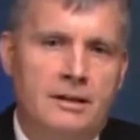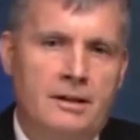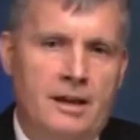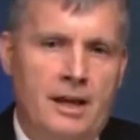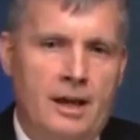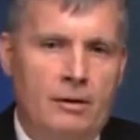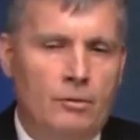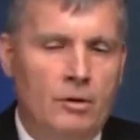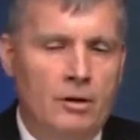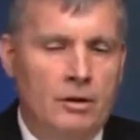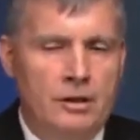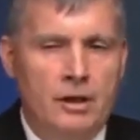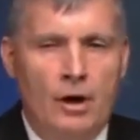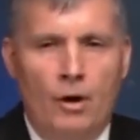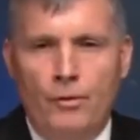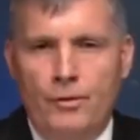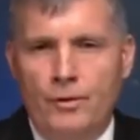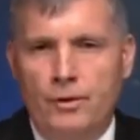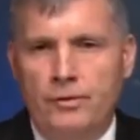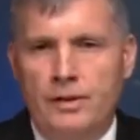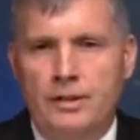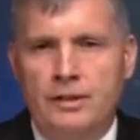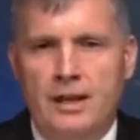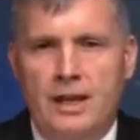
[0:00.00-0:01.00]
And we'll go
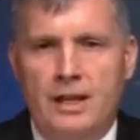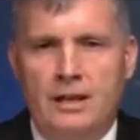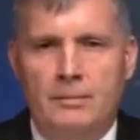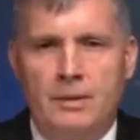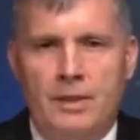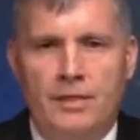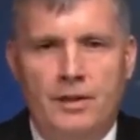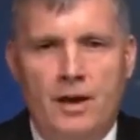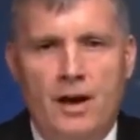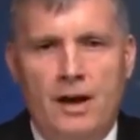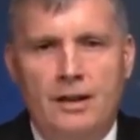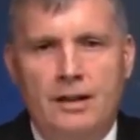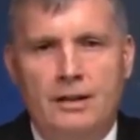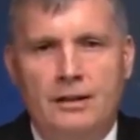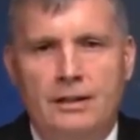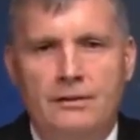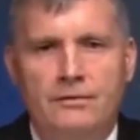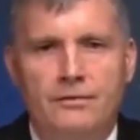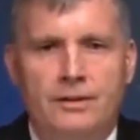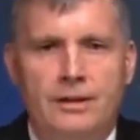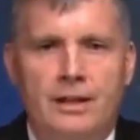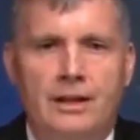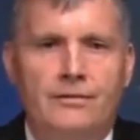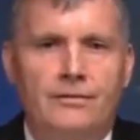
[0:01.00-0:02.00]
through the data methodically
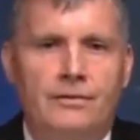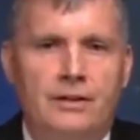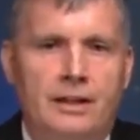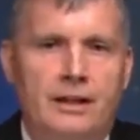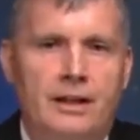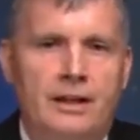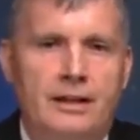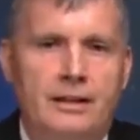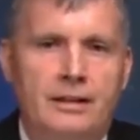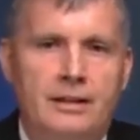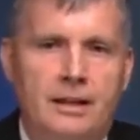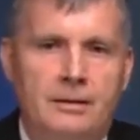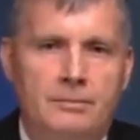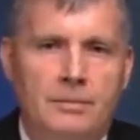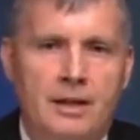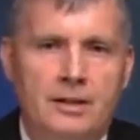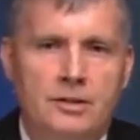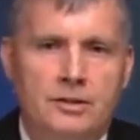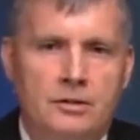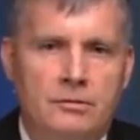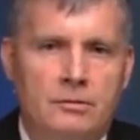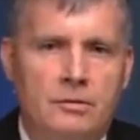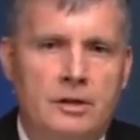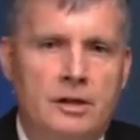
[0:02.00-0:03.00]
for that flight and make
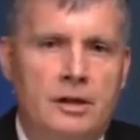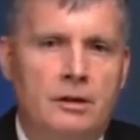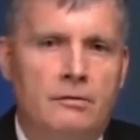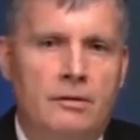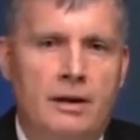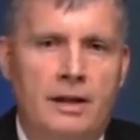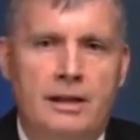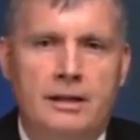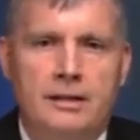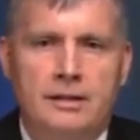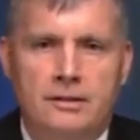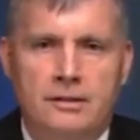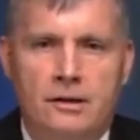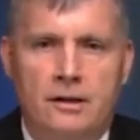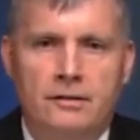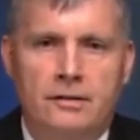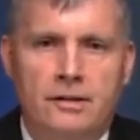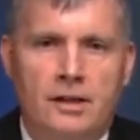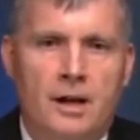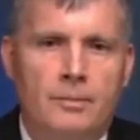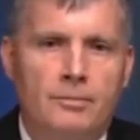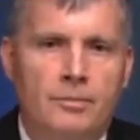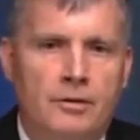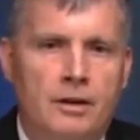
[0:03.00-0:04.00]
sure we're ready to start
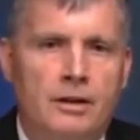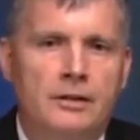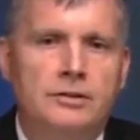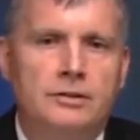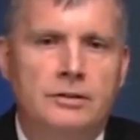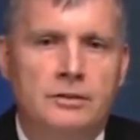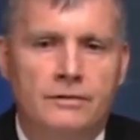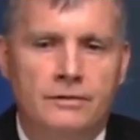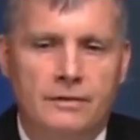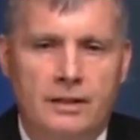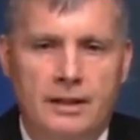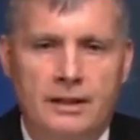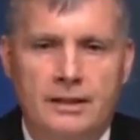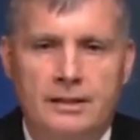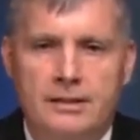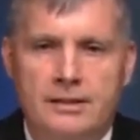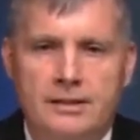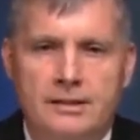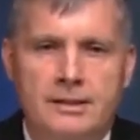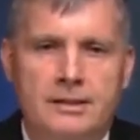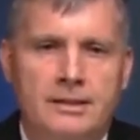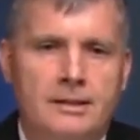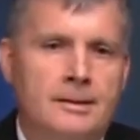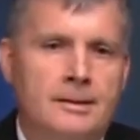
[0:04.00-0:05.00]
the operational flights.